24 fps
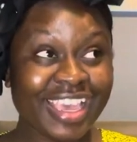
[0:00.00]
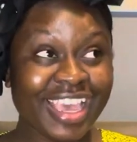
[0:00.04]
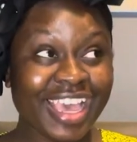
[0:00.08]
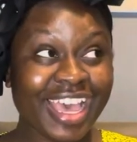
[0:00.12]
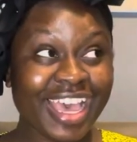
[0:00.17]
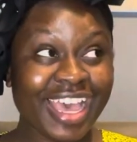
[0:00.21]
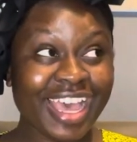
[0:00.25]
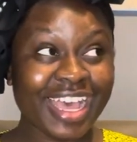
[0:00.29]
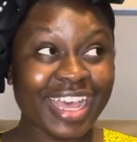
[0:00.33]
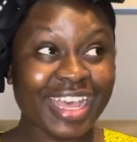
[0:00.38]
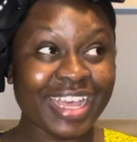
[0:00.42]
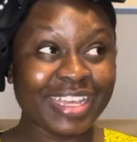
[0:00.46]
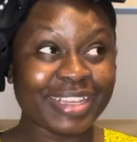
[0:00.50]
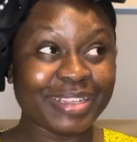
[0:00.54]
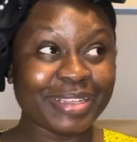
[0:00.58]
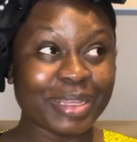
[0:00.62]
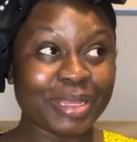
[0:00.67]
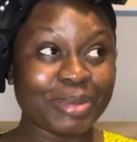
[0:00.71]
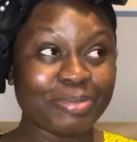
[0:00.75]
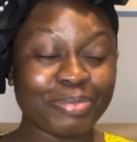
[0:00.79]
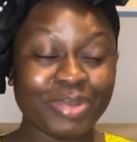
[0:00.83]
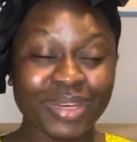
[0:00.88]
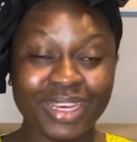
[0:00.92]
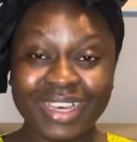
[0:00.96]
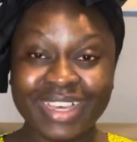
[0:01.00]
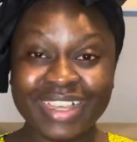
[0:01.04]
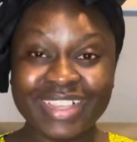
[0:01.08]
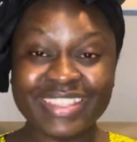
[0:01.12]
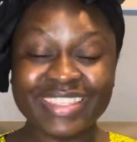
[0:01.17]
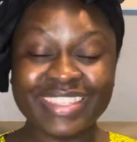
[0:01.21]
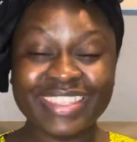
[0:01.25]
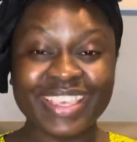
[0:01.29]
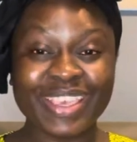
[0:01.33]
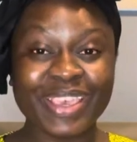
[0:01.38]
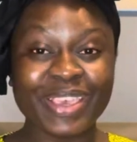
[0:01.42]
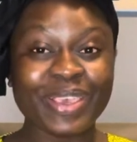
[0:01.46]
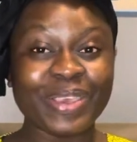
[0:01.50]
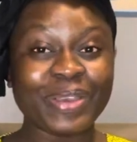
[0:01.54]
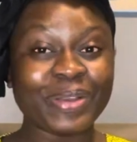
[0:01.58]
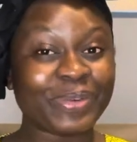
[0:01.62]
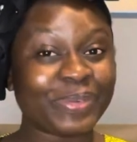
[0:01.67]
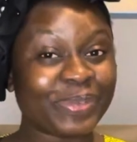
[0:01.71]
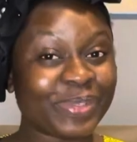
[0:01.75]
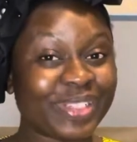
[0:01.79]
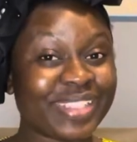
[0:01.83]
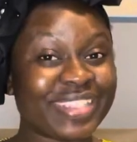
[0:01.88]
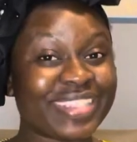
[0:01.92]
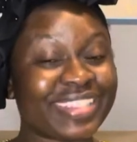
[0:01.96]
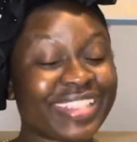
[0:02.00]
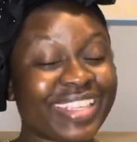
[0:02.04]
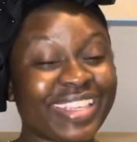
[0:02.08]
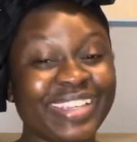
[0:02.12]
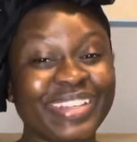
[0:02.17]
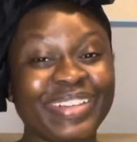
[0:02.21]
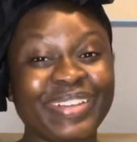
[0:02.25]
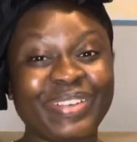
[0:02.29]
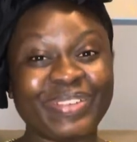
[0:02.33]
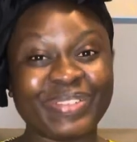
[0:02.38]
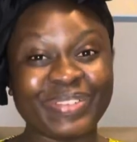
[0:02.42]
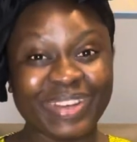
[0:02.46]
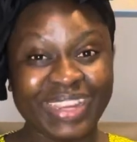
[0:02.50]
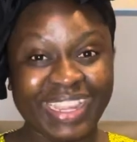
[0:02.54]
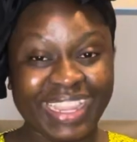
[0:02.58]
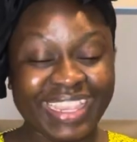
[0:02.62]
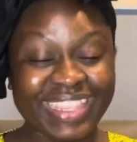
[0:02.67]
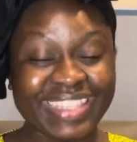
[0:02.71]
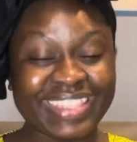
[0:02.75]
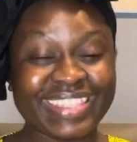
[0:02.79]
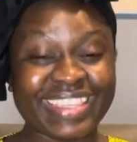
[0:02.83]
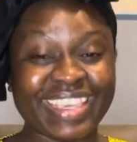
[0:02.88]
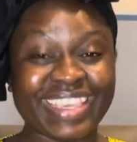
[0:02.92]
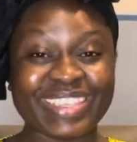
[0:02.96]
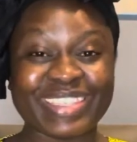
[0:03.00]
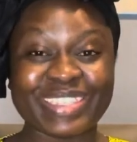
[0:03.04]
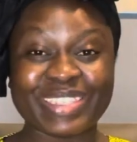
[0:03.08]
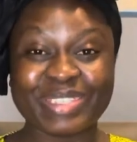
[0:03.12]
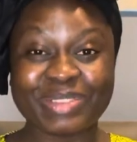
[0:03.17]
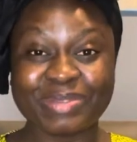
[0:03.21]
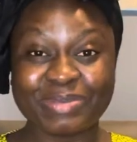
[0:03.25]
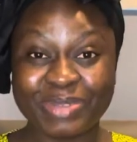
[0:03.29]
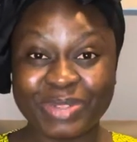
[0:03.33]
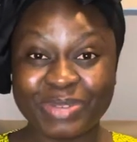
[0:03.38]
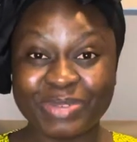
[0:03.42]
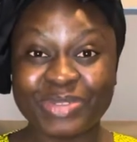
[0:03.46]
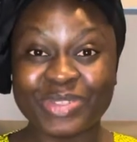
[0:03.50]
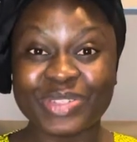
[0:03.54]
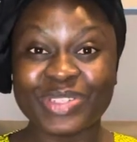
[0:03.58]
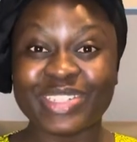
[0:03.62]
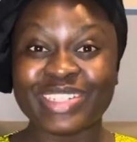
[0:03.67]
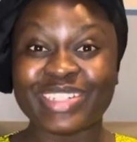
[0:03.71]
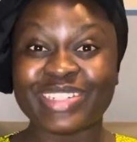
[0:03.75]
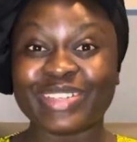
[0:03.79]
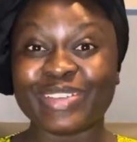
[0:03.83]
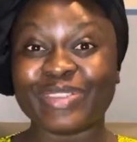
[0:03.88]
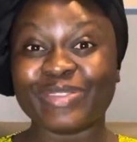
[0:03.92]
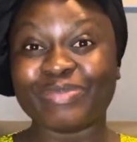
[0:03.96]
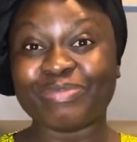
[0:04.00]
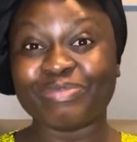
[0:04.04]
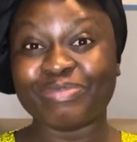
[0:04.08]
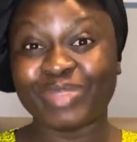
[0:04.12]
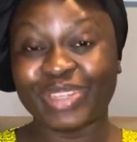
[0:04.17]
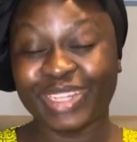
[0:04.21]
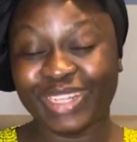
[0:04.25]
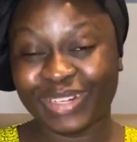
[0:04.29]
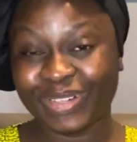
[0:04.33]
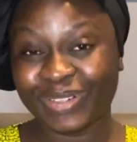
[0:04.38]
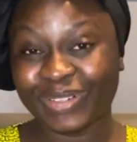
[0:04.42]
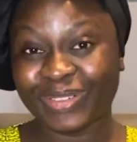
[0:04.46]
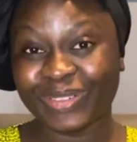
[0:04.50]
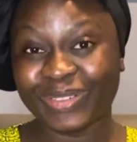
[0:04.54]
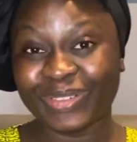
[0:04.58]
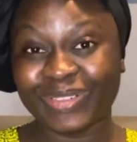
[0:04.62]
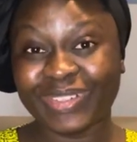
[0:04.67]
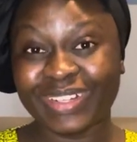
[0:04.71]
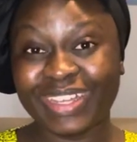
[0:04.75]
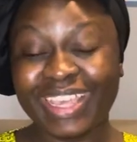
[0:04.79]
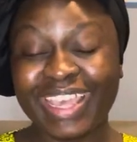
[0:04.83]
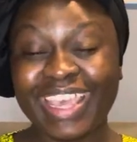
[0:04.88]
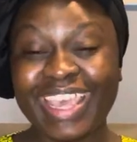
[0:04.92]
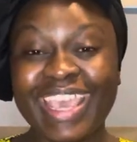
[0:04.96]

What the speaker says: but it was a great explosion of miracle.